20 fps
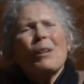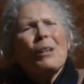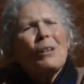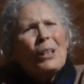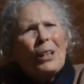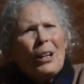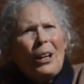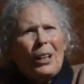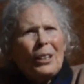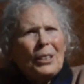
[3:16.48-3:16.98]

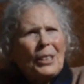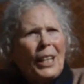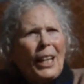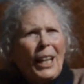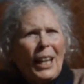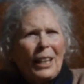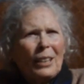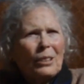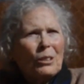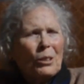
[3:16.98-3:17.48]
very hard to
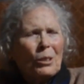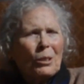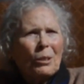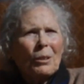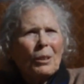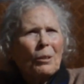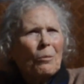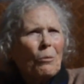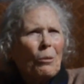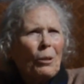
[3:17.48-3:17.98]
answer
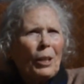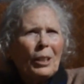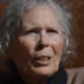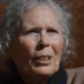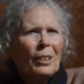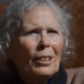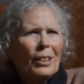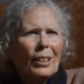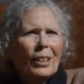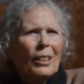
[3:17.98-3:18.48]
in
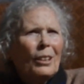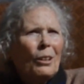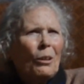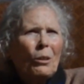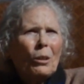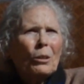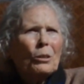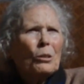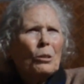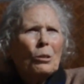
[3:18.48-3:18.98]
one
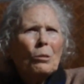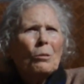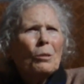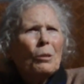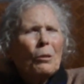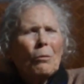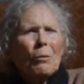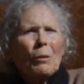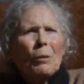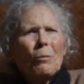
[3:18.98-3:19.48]
or two
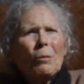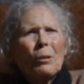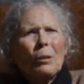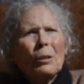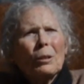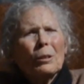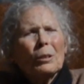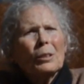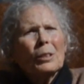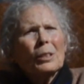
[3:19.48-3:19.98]
or three
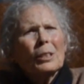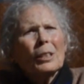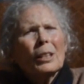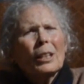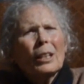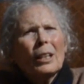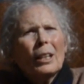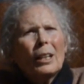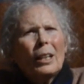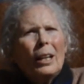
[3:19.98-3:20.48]
words.
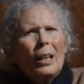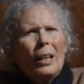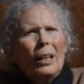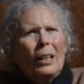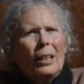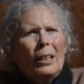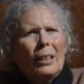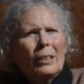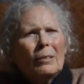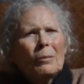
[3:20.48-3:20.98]

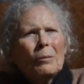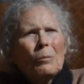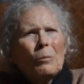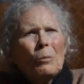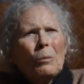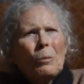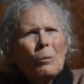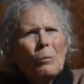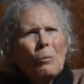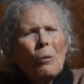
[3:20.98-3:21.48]

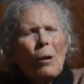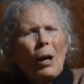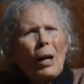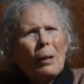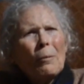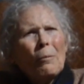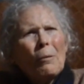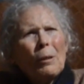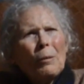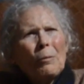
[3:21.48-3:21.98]

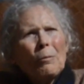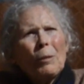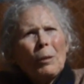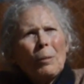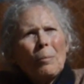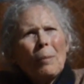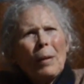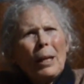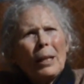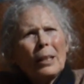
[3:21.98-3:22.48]
Why one
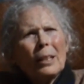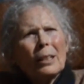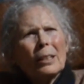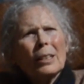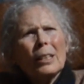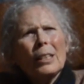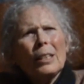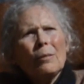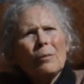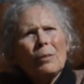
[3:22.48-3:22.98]
would
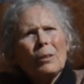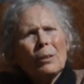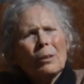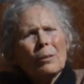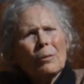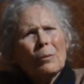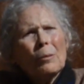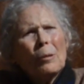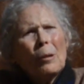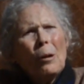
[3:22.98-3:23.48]
leave your
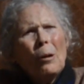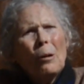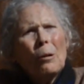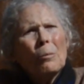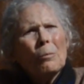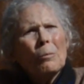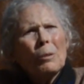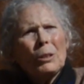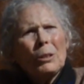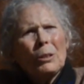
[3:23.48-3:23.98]

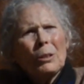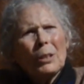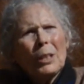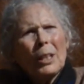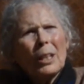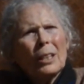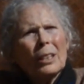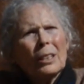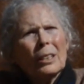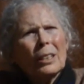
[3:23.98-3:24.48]
home when you're
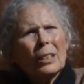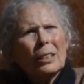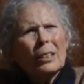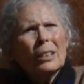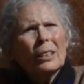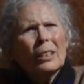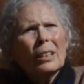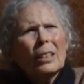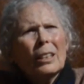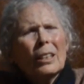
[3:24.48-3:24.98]
young and
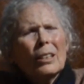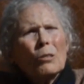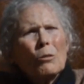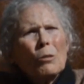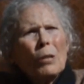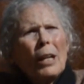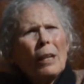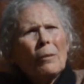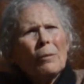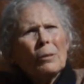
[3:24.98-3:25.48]

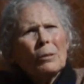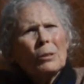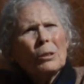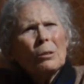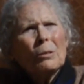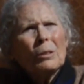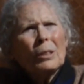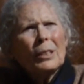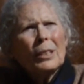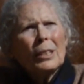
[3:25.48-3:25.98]
travel
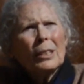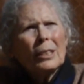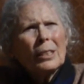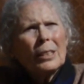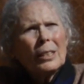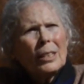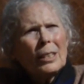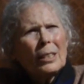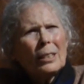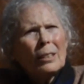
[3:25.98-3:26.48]
to a
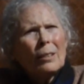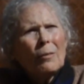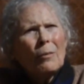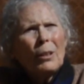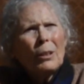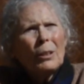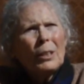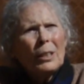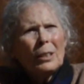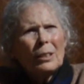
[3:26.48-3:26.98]
distant,
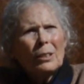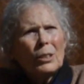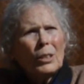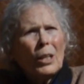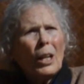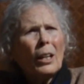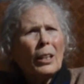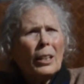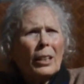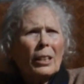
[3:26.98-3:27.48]
very
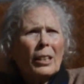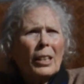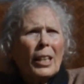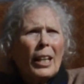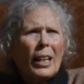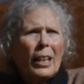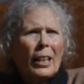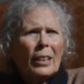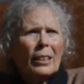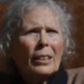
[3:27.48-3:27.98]
exotic
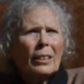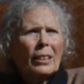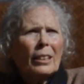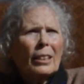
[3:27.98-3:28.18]
land.